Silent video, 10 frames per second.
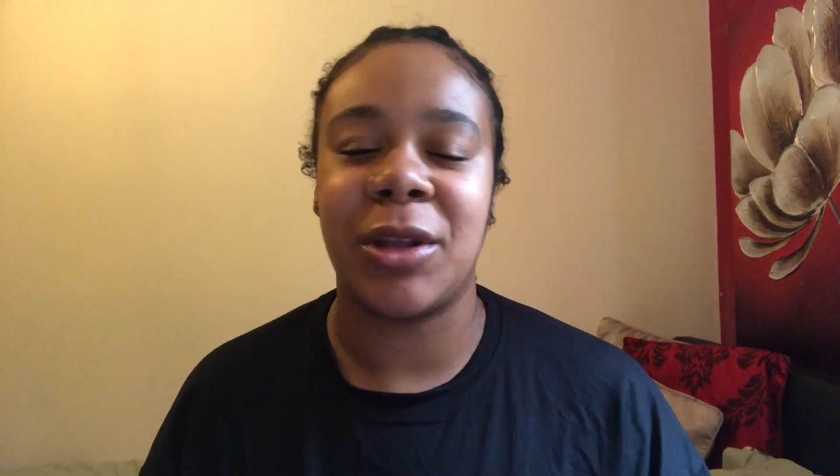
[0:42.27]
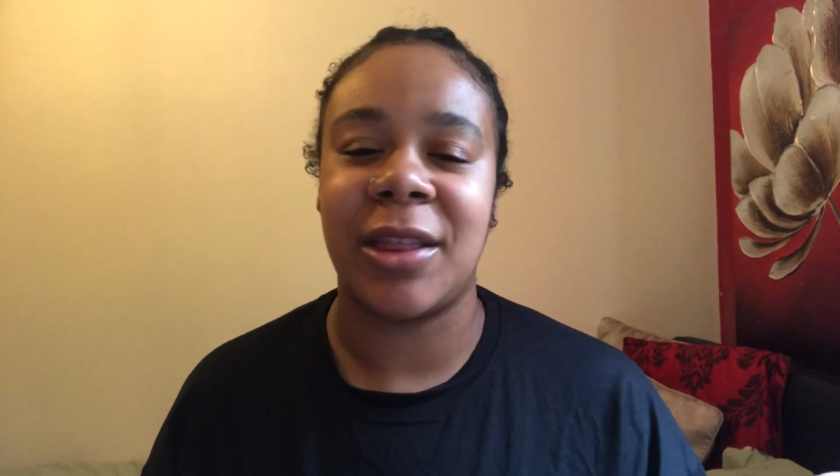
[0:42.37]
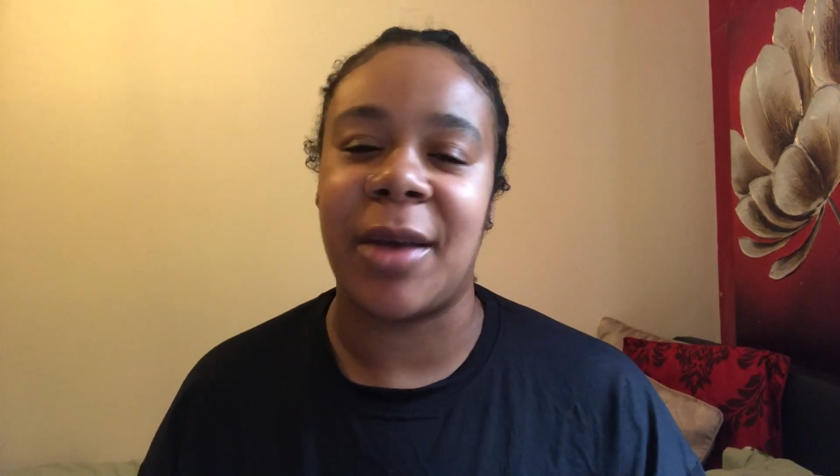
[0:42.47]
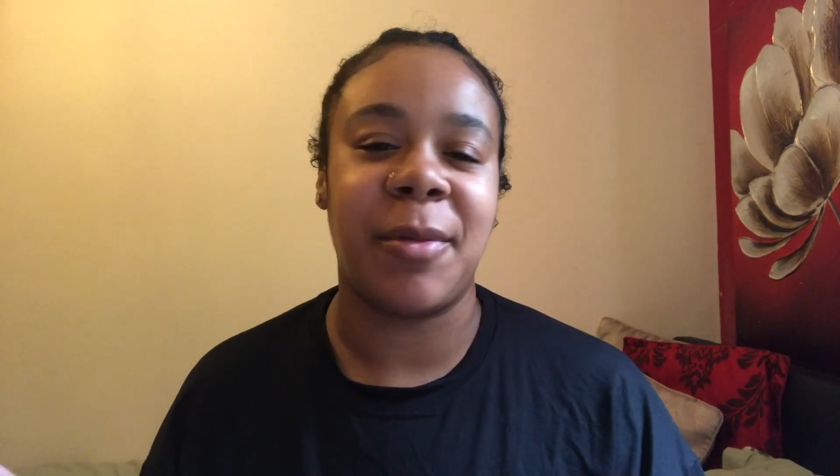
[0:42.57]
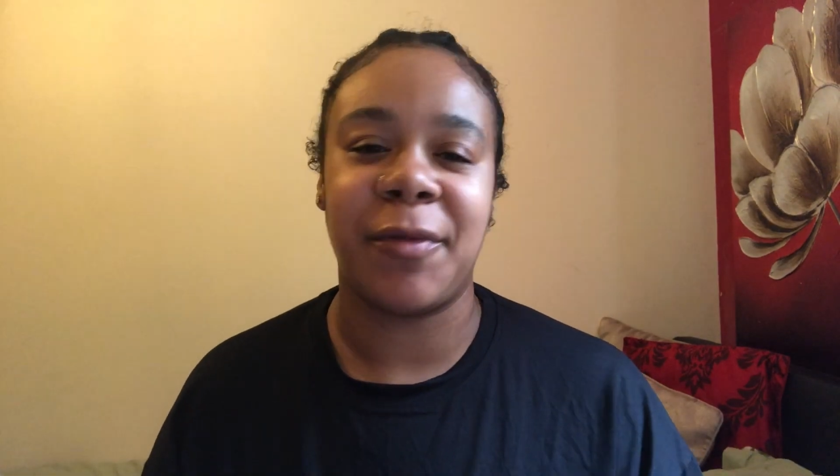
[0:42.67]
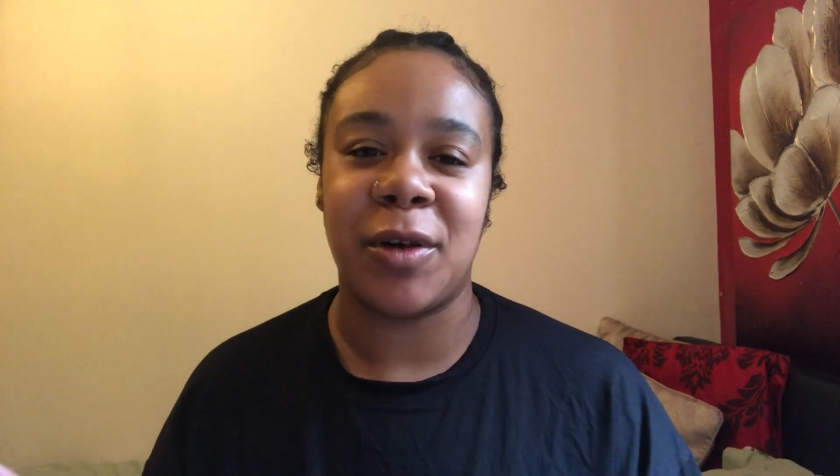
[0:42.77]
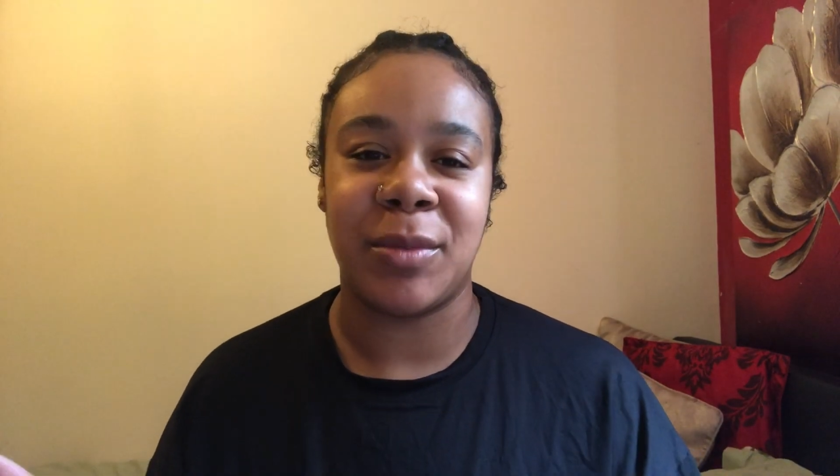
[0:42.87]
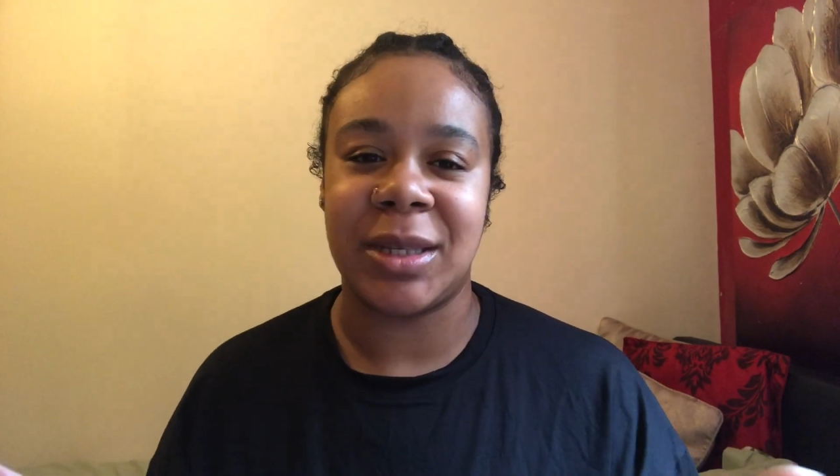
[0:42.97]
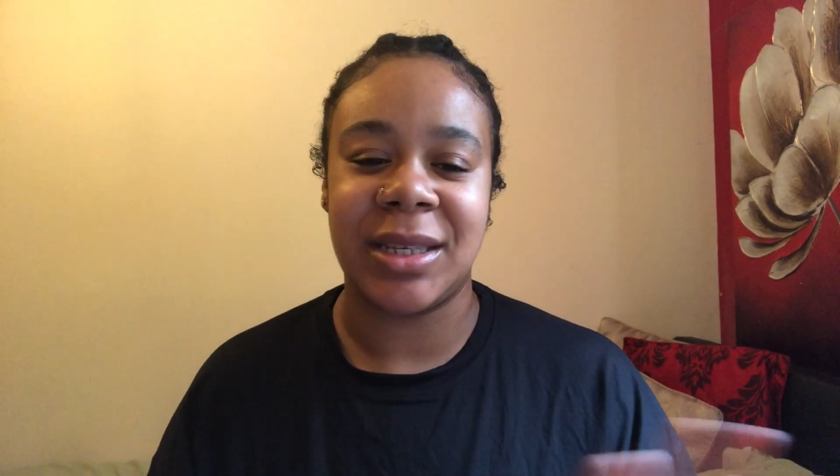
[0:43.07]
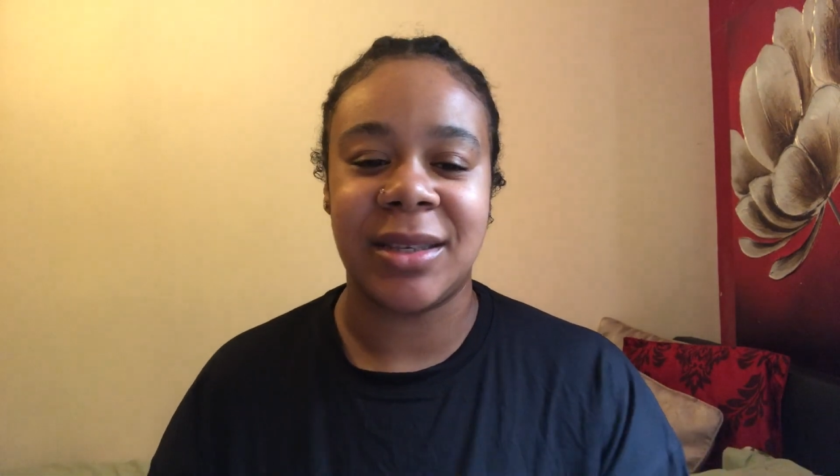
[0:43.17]
of their
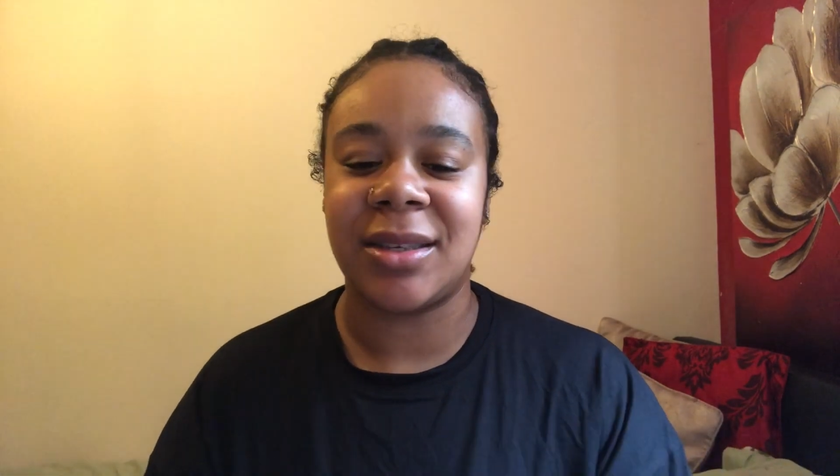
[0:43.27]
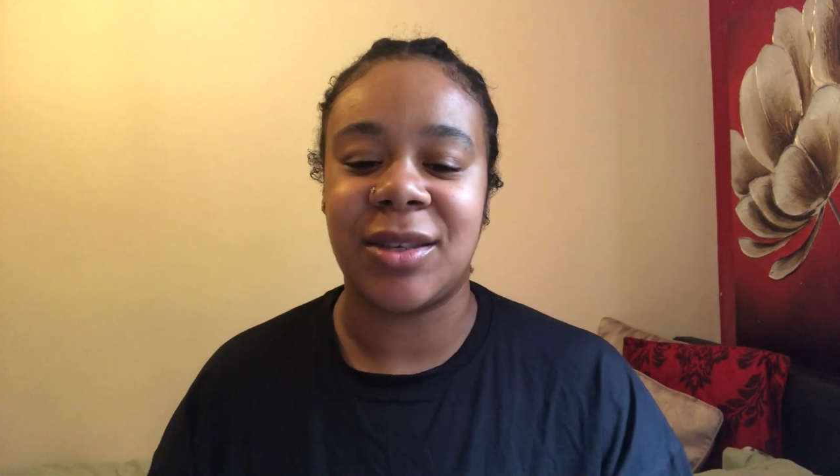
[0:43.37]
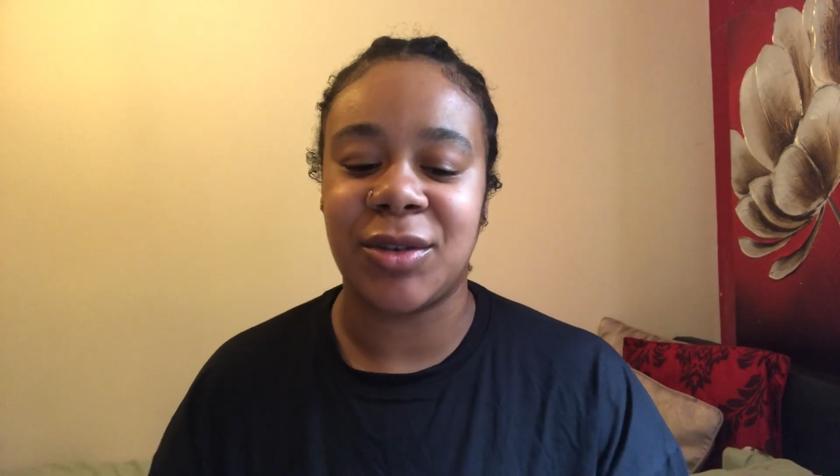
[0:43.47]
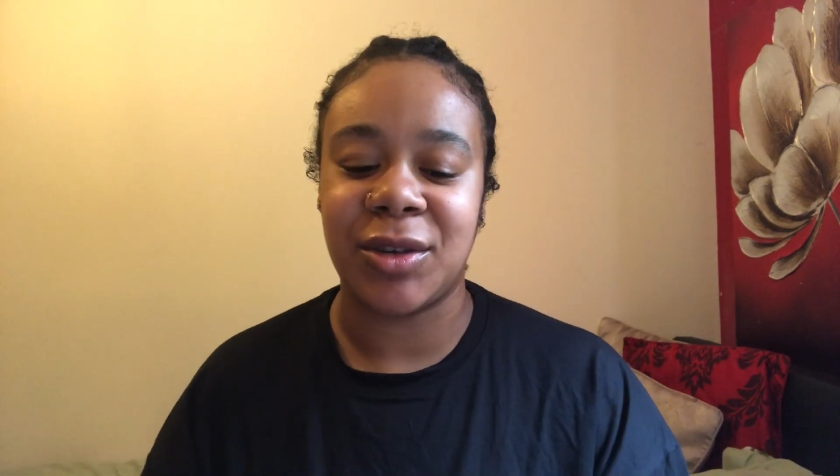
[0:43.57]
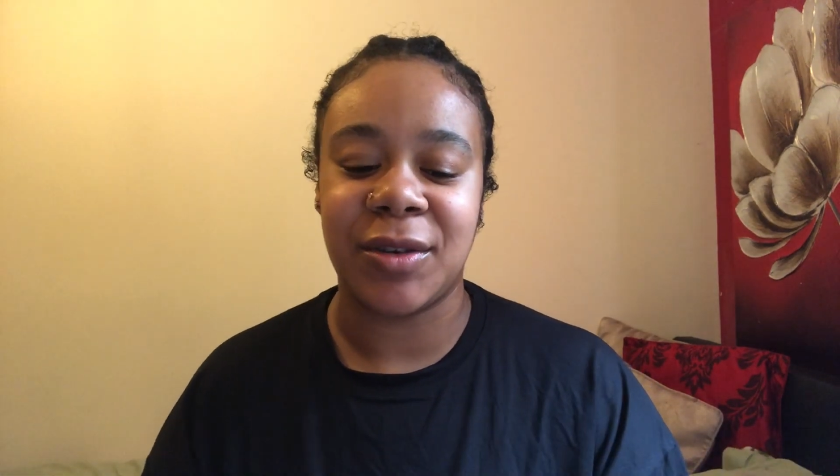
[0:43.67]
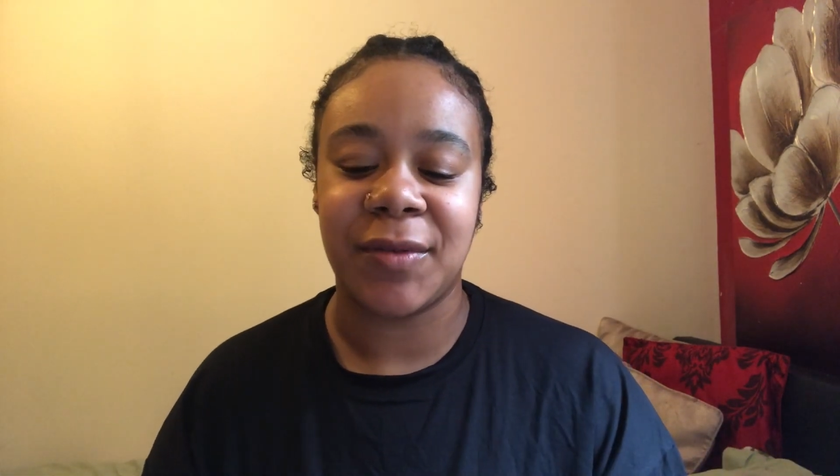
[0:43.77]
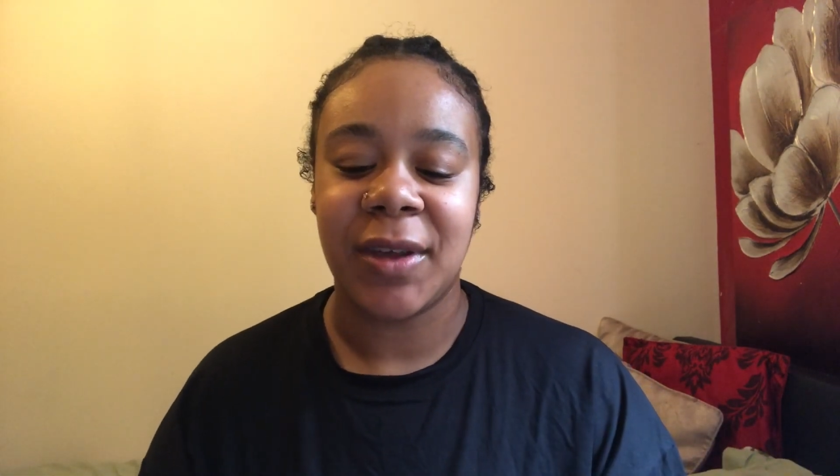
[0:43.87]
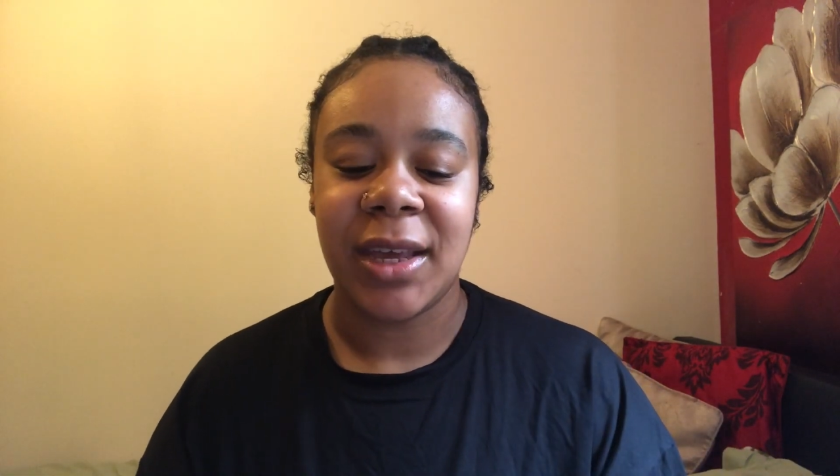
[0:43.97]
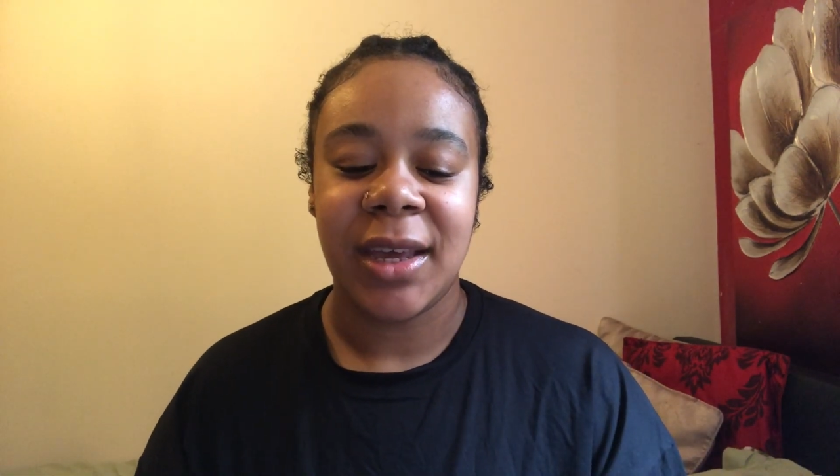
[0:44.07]
performances to sort of